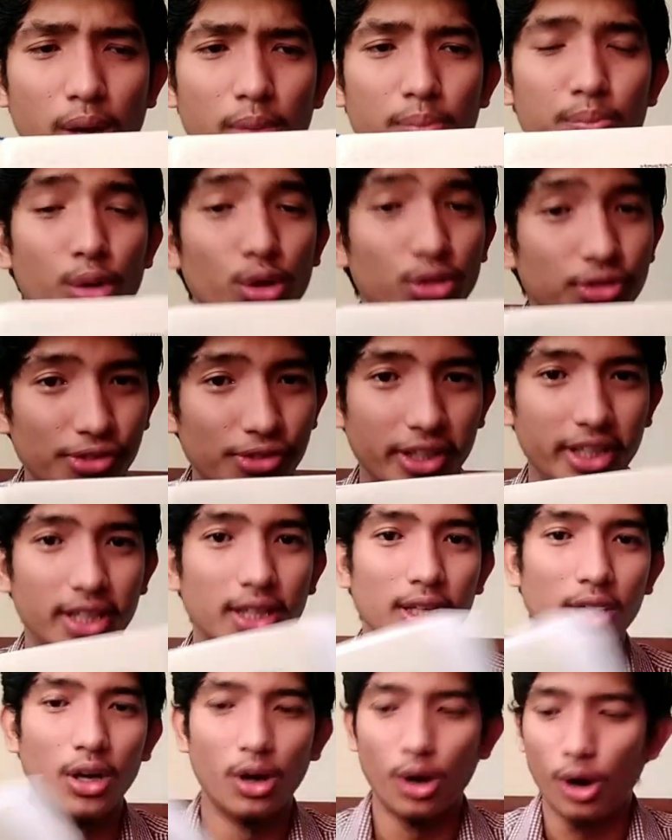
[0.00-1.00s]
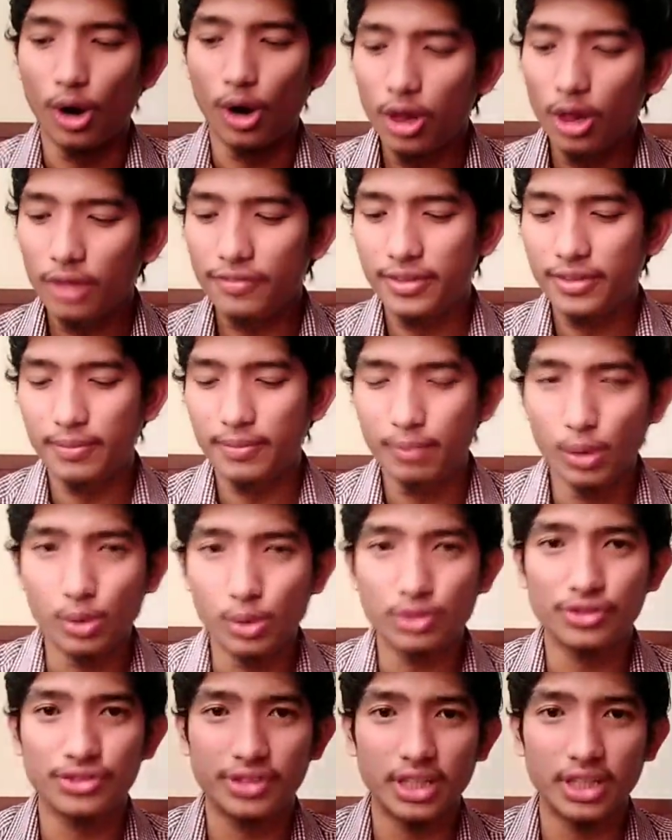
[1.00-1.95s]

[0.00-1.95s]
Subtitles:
Mostly, all of the books